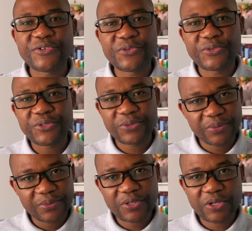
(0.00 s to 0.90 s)
do
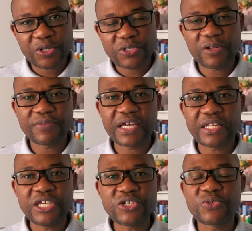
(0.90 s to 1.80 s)
to, you know, solve
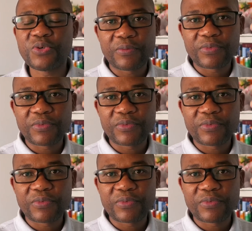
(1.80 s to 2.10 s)
that issue.